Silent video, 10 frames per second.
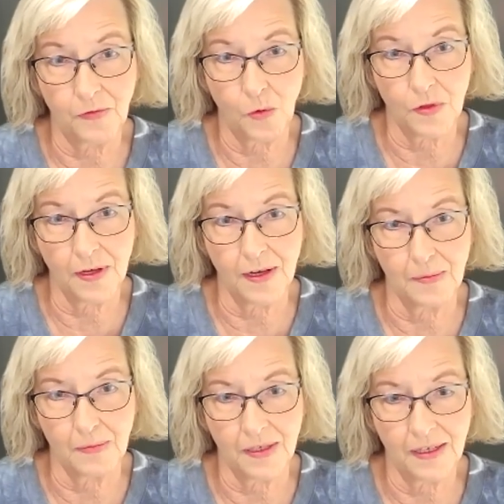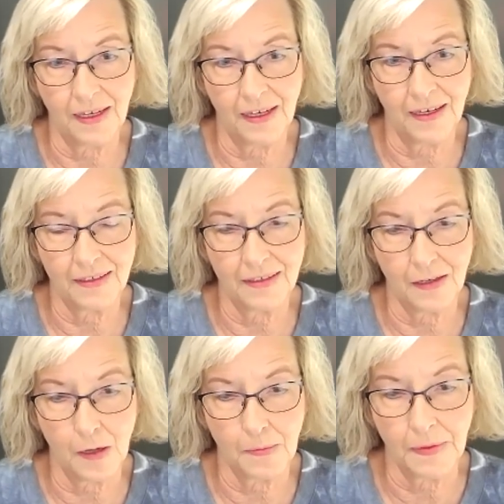for them. And
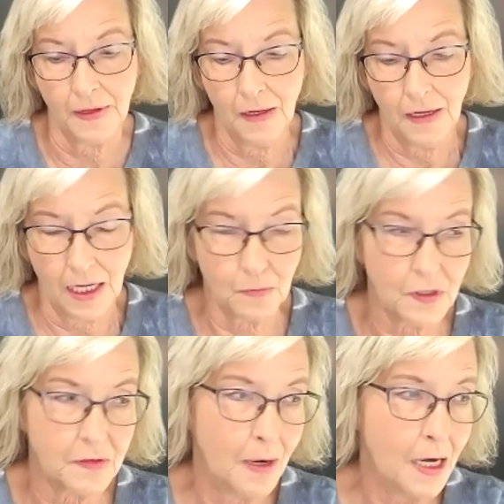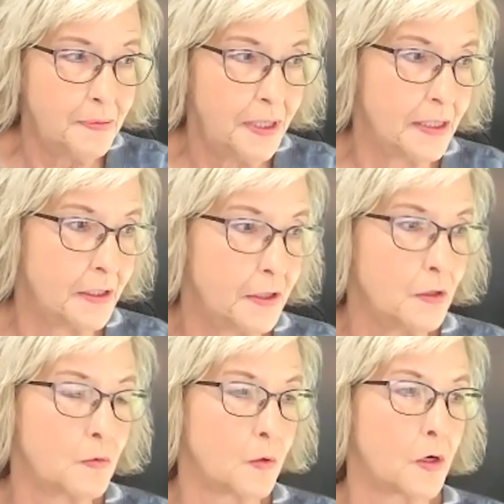And with my PQ
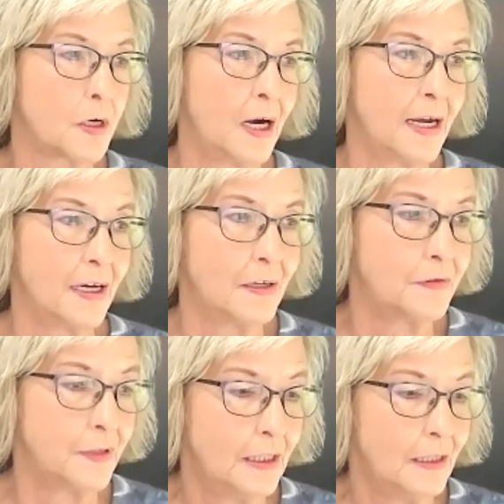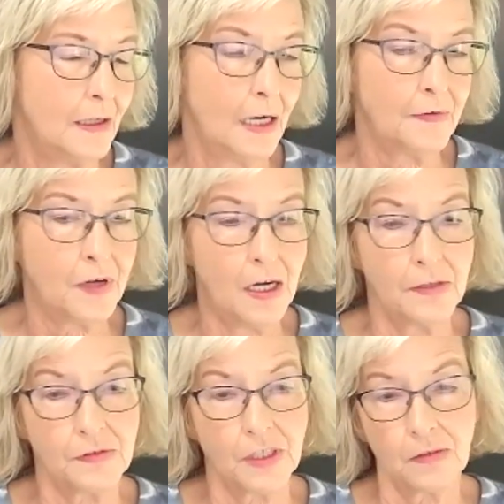work, I've kind
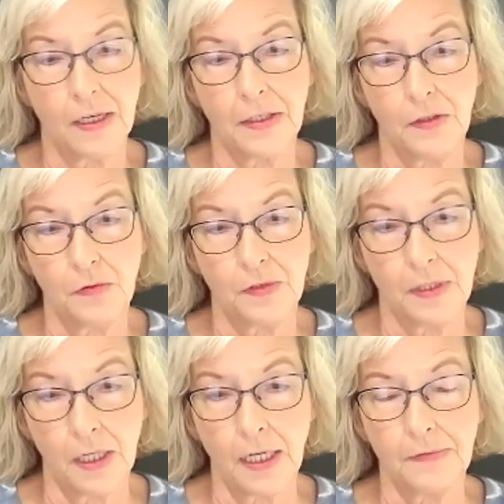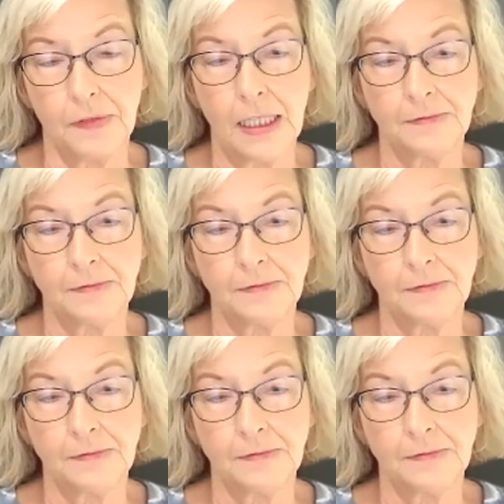of done like you've done. I've